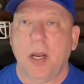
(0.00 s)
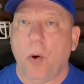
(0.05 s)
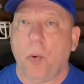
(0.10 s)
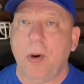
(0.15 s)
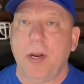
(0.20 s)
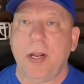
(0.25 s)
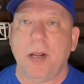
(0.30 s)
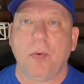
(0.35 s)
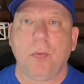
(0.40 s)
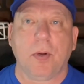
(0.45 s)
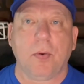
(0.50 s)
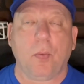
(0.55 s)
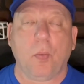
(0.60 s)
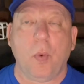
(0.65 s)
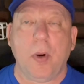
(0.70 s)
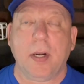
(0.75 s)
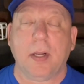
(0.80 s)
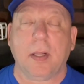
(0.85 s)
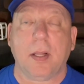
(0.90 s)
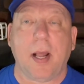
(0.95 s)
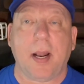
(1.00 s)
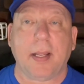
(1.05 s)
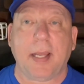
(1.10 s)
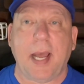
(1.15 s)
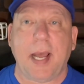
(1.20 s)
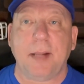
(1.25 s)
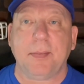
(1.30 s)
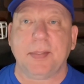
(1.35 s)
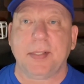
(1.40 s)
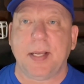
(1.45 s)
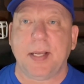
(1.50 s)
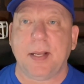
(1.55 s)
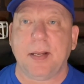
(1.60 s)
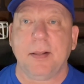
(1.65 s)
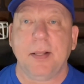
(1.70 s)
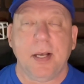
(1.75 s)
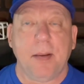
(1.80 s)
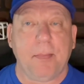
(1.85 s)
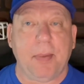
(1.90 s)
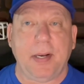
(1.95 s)
We didn't win a lot of games then,
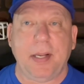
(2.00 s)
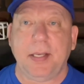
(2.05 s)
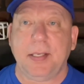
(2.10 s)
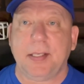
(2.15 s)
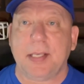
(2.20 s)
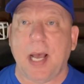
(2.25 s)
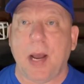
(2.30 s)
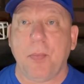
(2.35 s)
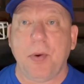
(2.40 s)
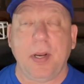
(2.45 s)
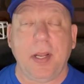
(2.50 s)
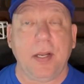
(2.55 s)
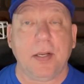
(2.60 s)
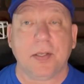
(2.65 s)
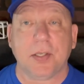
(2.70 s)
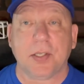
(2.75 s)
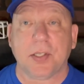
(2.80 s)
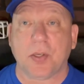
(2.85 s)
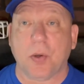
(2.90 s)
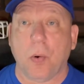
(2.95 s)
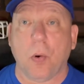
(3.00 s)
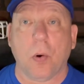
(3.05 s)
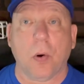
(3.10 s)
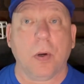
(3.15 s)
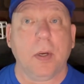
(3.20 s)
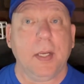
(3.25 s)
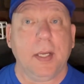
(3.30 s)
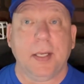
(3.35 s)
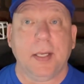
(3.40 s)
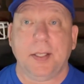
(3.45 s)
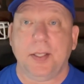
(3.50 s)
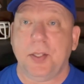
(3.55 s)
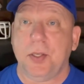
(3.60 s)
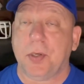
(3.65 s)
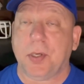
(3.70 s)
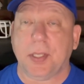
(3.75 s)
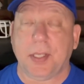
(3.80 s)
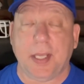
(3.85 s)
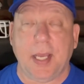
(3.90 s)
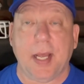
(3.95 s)
but anytime we needed a score, you
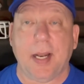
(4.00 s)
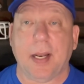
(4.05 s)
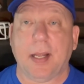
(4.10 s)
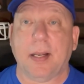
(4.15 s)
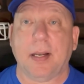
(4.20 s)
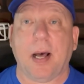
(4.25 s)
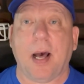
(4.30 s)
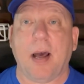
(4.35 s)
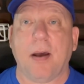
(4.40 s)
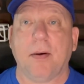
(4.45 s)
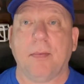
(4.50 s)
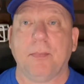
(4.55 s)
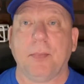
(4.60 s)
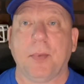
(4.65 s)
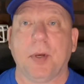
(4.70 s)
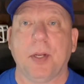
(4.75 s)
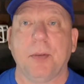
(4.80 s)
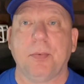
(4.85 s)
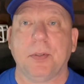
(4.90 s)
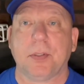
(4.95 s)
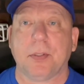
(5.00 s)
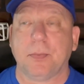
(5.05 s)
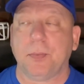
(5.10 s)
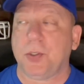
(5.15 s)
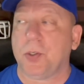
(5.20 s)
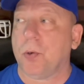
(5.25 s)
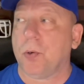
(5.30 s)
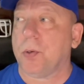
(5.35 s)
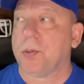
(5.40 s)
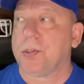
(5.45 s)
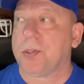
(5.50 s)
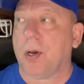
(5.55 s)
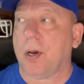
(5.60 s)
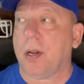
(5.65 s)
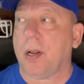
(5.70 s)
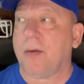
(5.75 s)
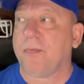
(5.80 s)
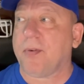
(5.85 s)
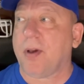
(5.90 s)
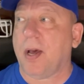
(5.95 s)
could get it. I'm going to put some shorts
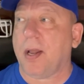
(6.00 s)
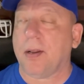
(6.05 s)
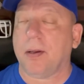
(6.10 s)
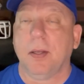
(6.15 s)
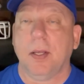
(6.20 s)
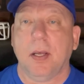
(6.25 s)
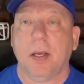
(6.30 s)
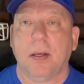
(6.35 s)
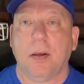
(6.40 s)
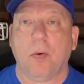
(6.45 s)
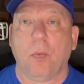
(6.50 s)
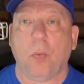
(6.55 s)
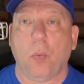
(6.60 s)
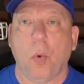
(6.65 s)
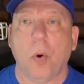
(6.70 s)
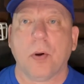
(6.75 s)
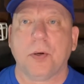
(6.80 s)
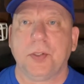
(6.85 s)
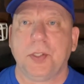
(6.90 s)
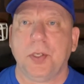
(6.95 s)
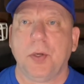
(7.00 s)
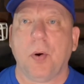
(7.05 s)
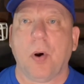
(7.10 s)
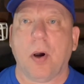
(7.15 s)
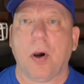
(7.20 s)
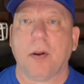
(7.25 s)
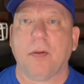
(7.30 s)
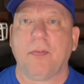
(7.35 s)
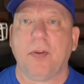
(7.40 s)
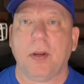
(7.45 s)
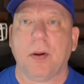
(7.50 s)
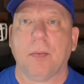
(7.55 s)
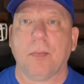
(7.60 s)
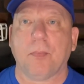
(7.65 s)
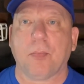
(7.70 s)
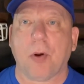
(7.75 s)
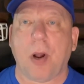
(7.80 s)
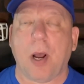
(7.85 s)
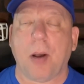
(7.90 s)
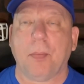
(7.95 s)
on. I've got 1 or 2 on of him
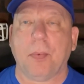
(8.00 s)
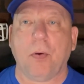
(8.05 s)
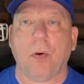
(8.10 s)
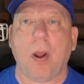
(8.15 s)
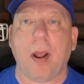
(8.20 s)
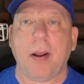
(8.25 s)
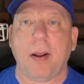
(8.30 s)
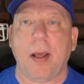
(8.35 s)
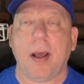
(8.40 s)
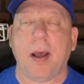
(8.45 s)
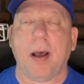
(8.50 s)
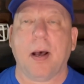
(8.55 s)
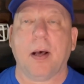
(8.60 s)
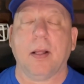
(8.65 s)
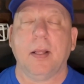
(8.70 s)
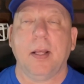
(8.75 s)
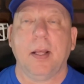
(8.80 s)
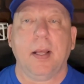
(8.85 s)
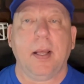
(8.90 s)
probably right now.